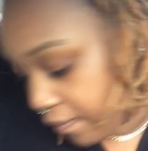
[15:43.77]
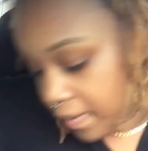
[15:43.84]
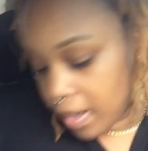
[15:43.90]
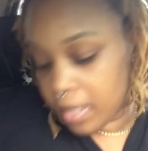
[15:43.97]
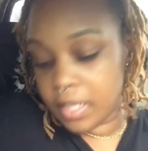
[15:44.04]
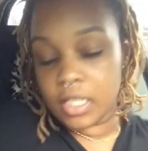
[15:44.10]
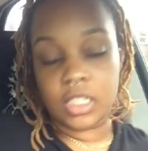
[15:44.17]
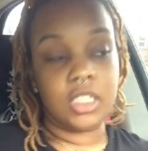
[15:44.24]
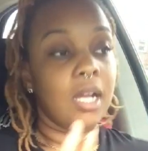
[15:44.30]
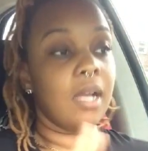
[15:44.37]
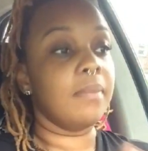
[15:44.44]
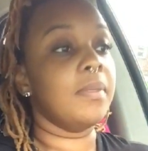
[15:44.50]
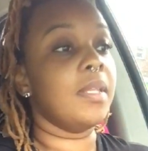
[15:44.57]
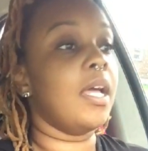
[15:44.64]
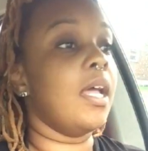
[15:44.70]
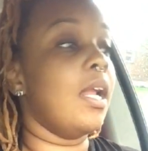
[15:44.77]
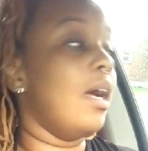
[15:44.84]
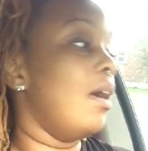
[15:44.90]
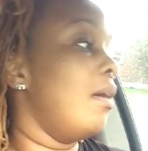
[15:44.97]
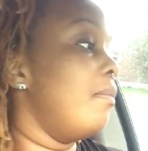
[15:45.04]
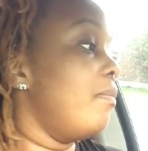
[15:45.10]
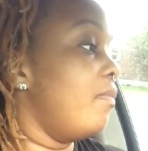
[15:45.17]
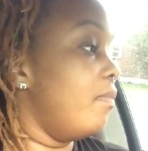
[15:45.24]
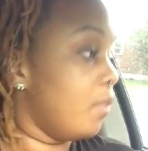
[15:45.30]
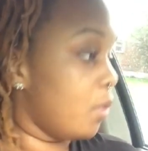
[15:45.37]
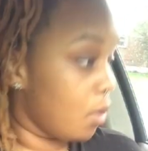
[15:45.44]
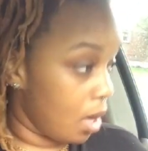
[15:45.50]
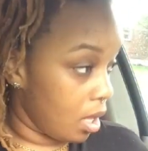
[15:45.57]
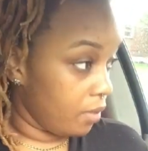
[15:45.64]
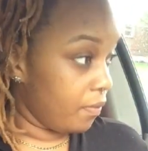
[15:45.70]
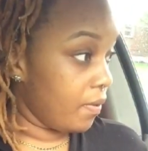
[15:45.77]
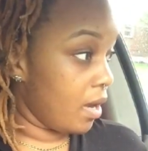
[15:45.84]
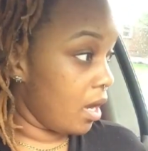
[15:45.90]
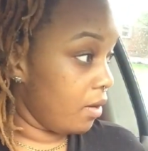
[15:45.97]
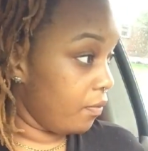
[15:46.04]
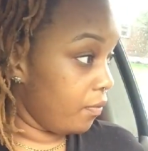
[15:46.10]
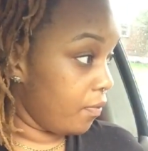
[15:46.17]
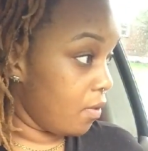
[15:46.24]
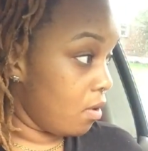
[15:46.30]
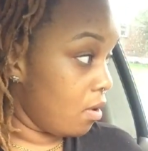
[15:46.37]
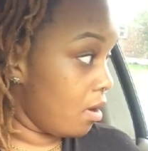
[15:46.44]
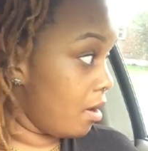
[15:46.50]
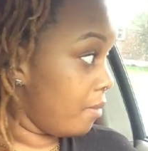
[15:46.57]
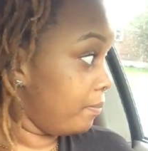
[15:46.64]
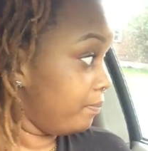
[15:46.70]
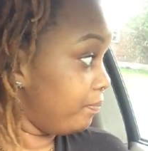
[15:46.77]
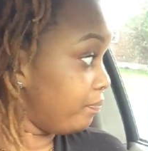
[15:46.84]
find a job that I'm qualified for